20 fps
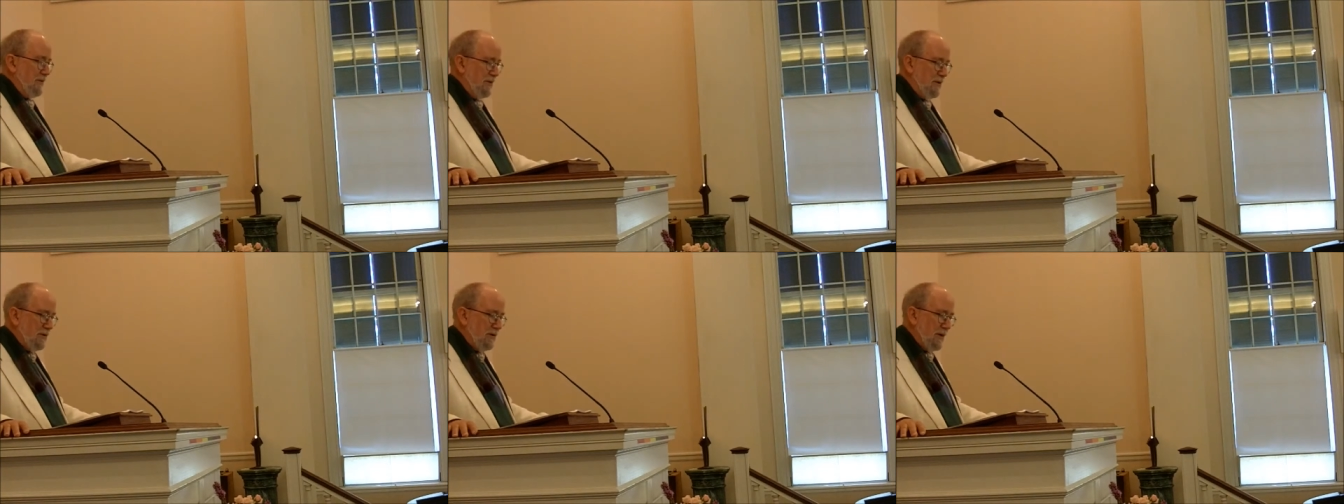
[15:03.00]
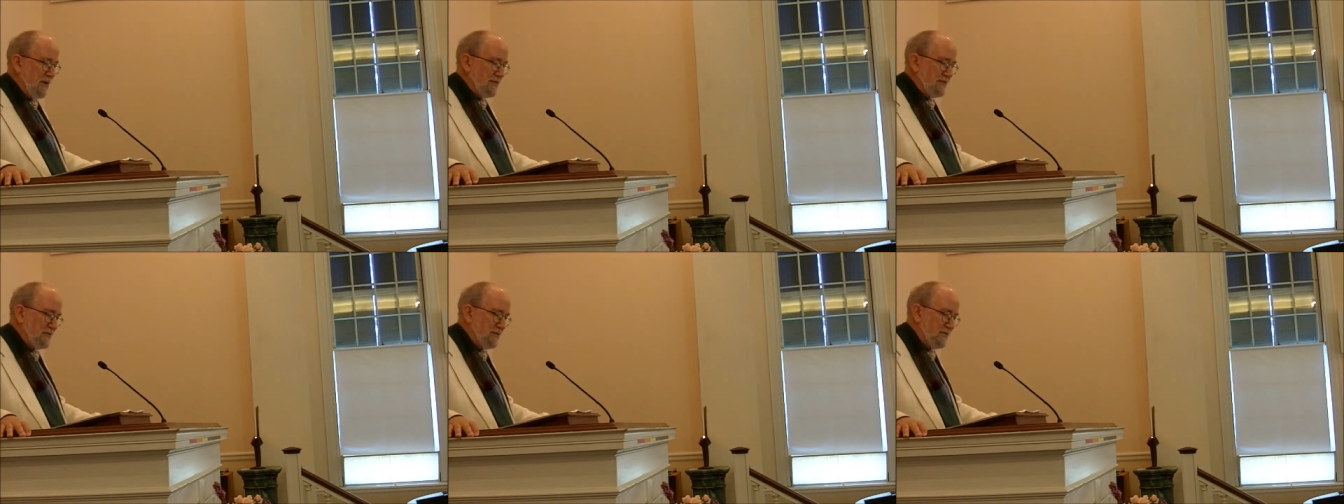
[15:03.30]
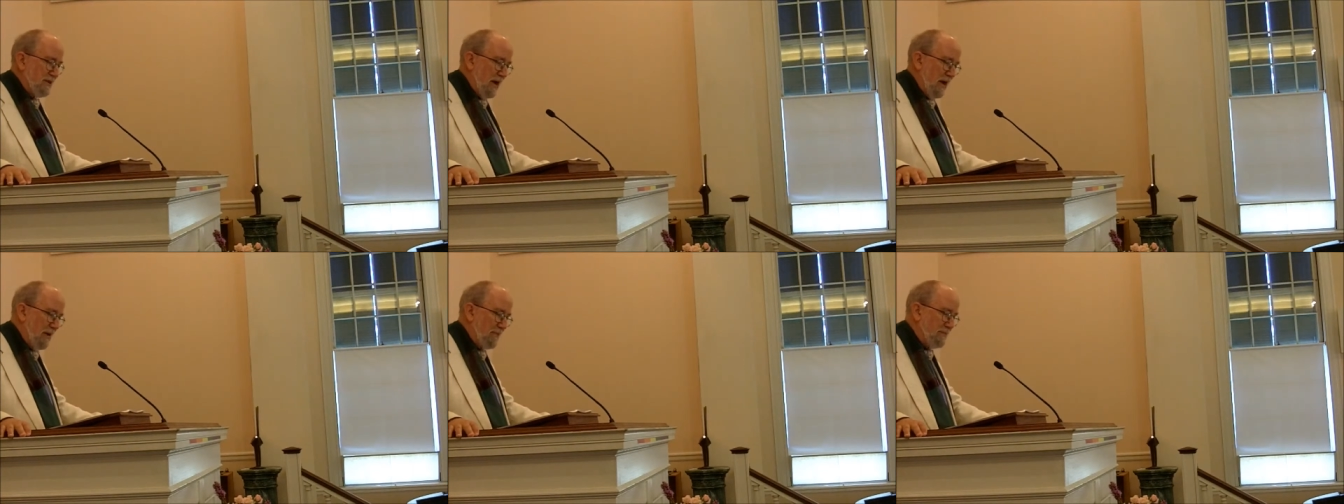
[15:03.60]
the U.S.
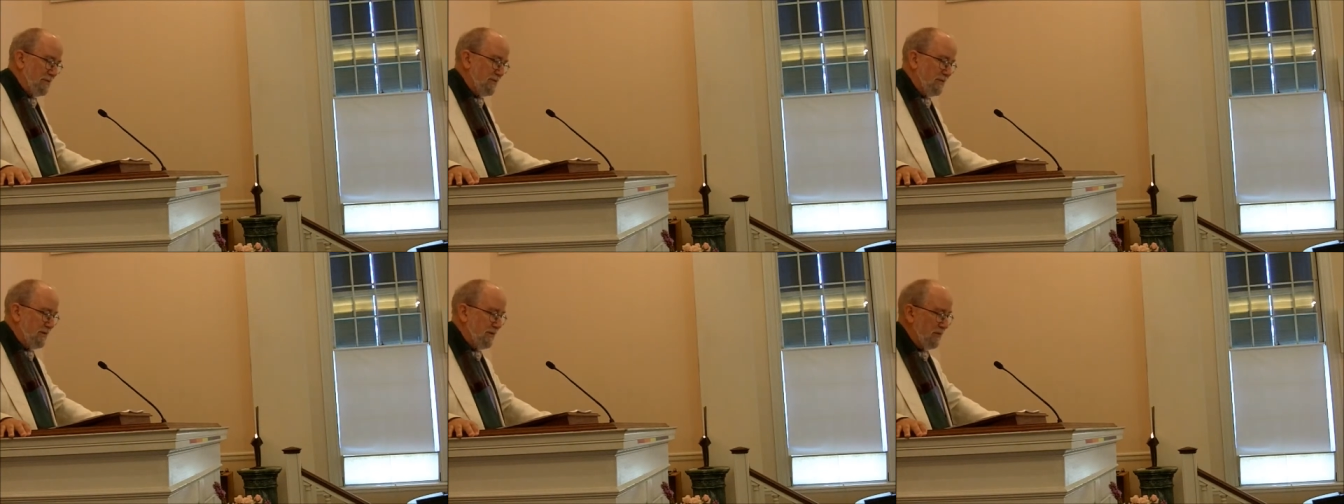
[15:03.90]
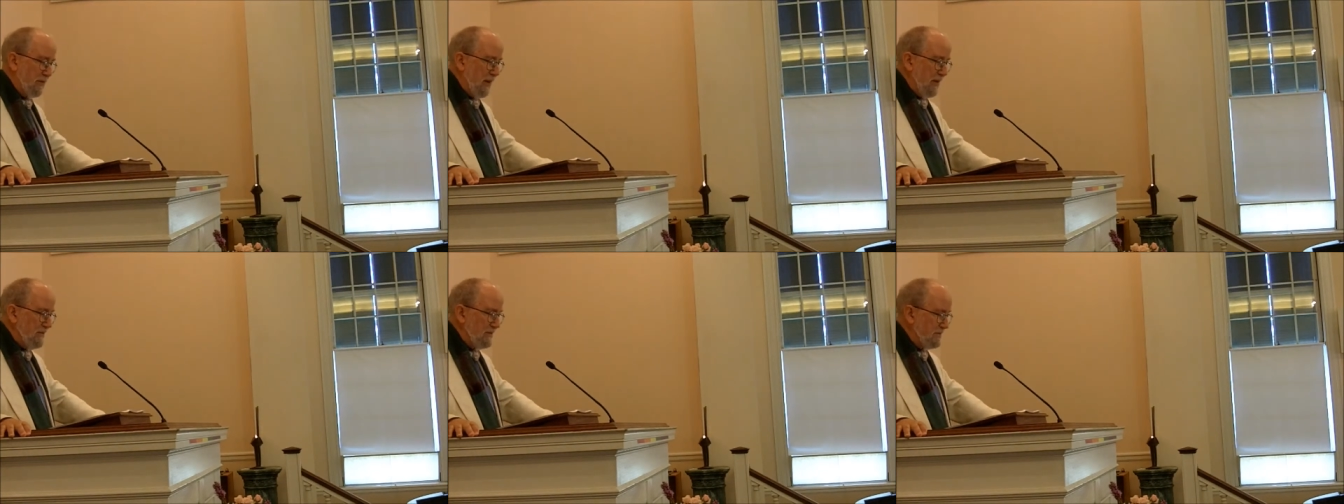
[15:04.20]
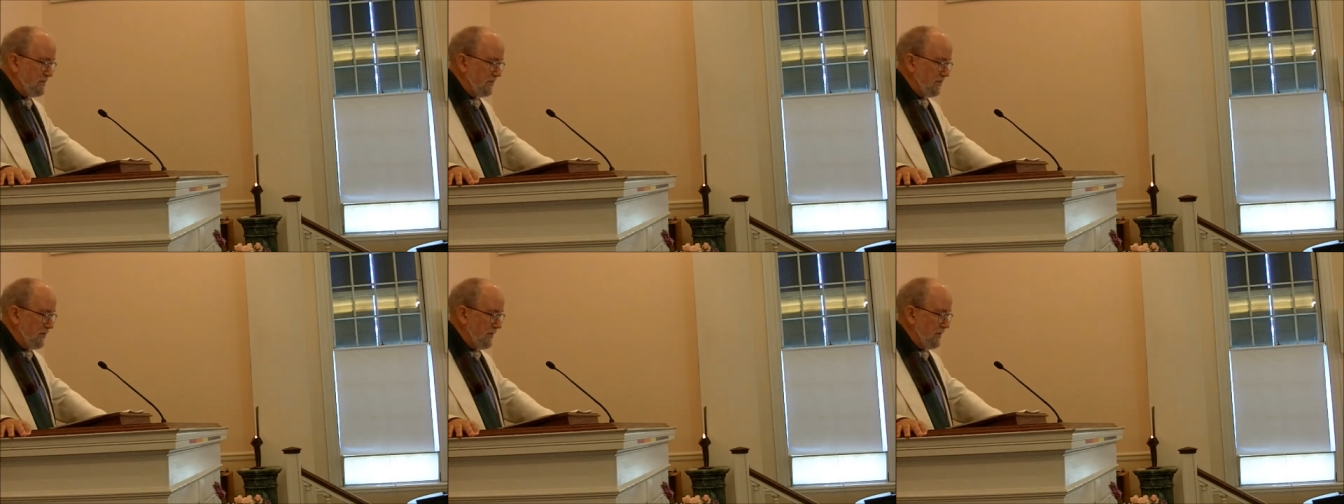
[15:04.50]
adopted the
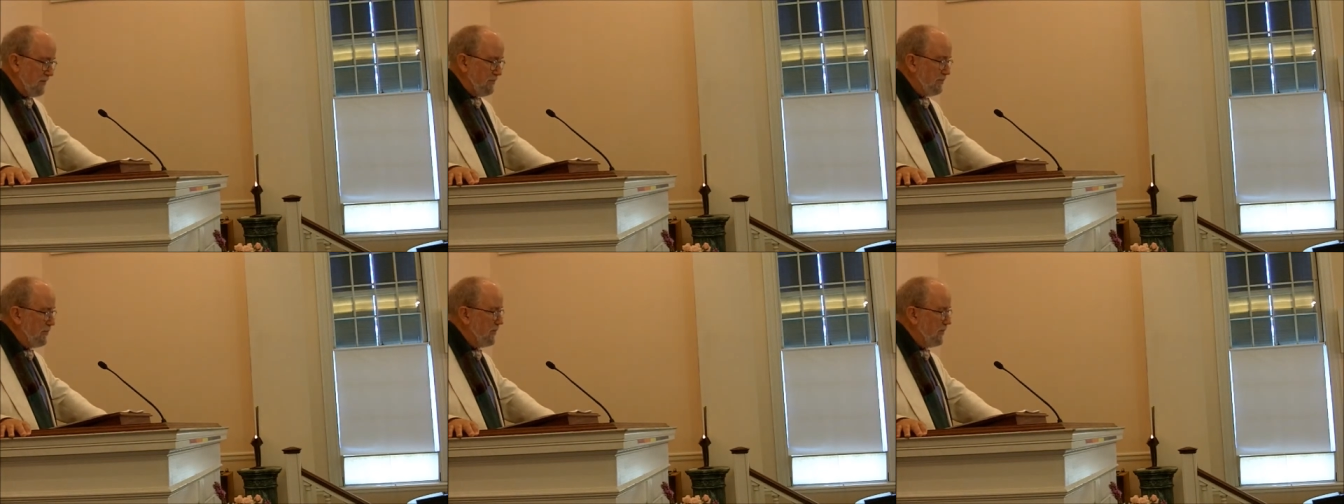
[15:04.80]
rights of Great